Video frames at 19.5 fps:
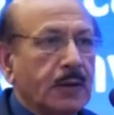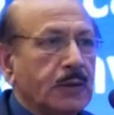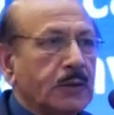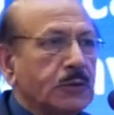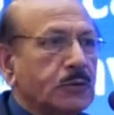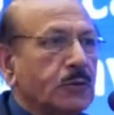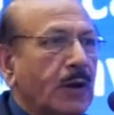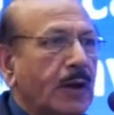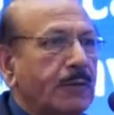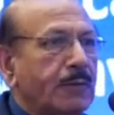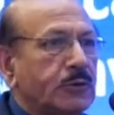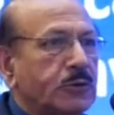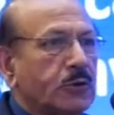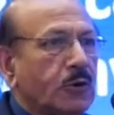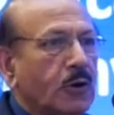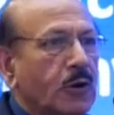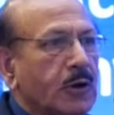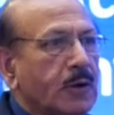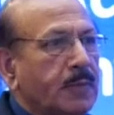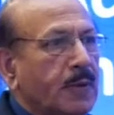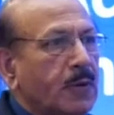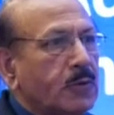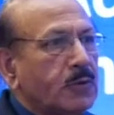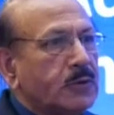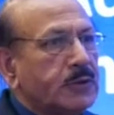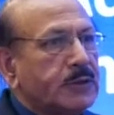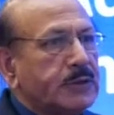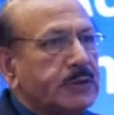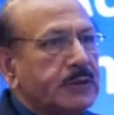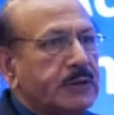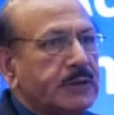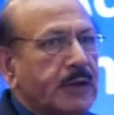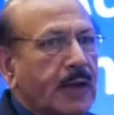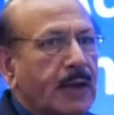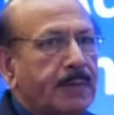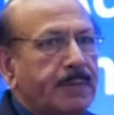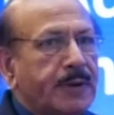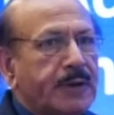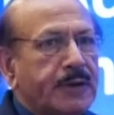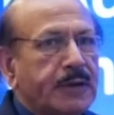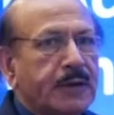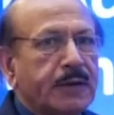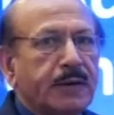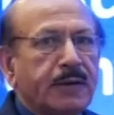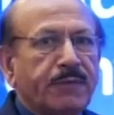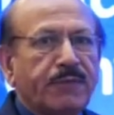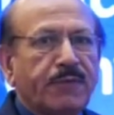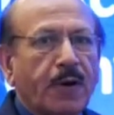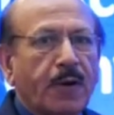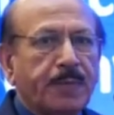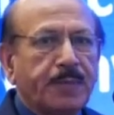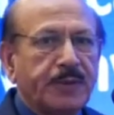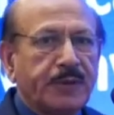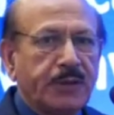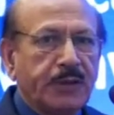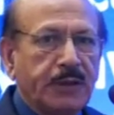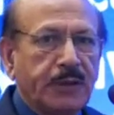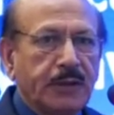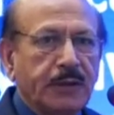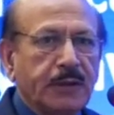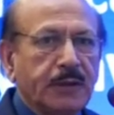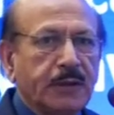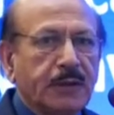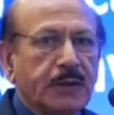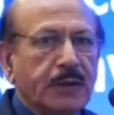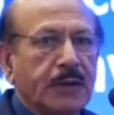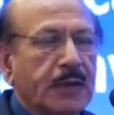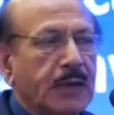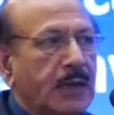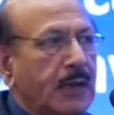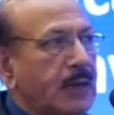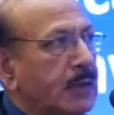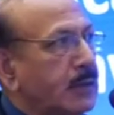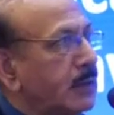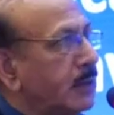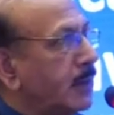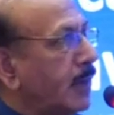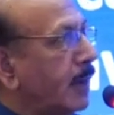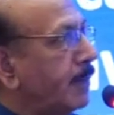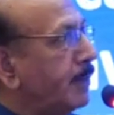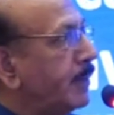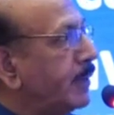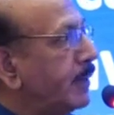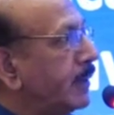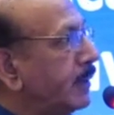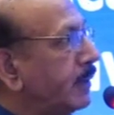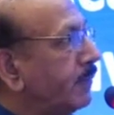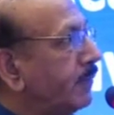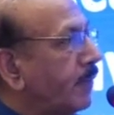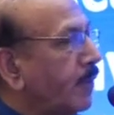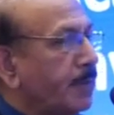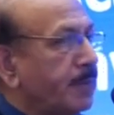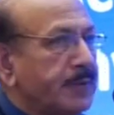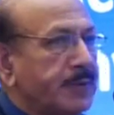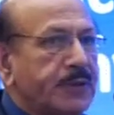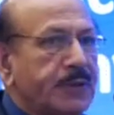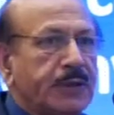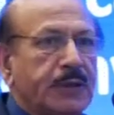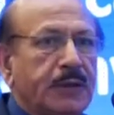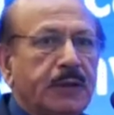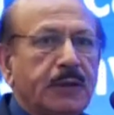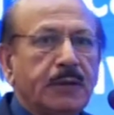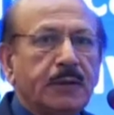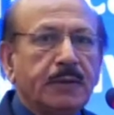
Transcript: So I will talk about diabetic nephropathy. And diabetic nephropathy,